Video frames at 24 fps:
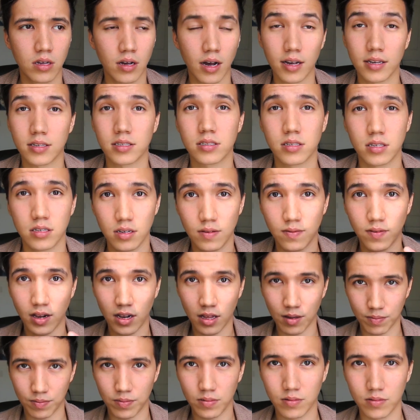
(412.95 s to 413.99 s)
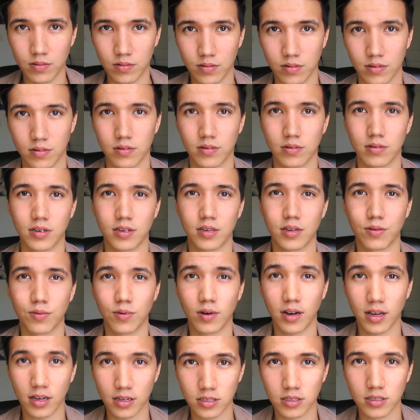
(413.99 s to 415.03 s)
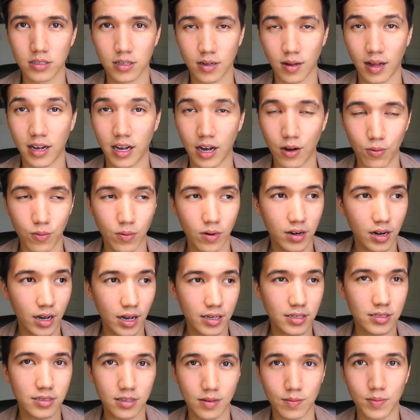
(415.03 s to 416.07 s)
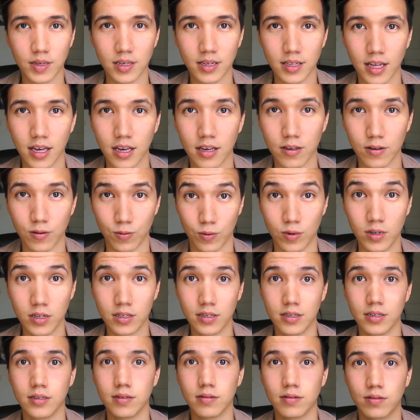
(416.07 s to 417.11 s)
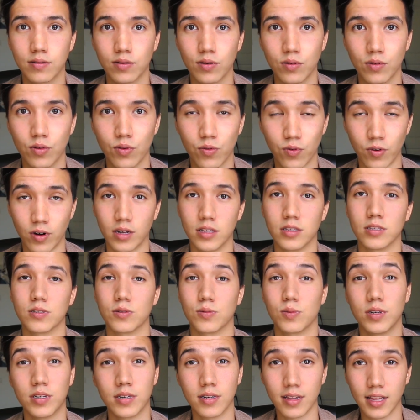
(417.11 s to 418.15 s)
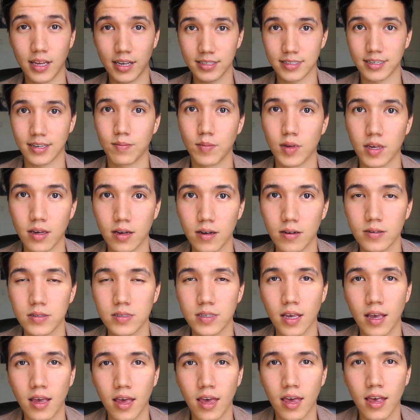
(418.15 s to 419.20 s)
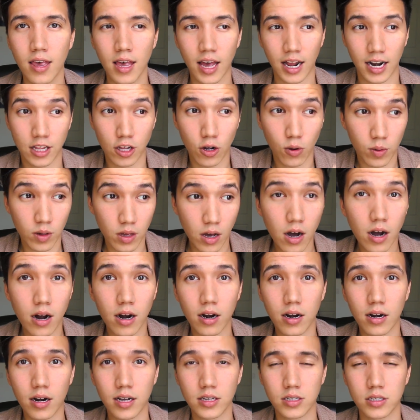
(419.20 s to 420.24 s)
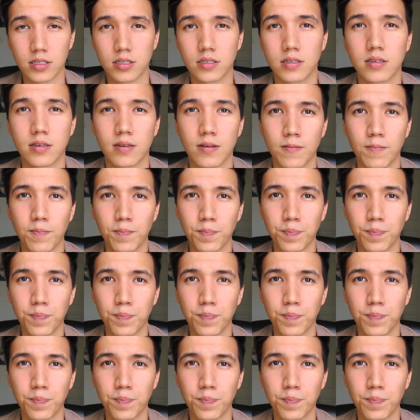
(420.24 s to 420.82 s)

us to develop like a relationship. Like, I want us to be like real friends, real lazy amigos, and I know we are. I just,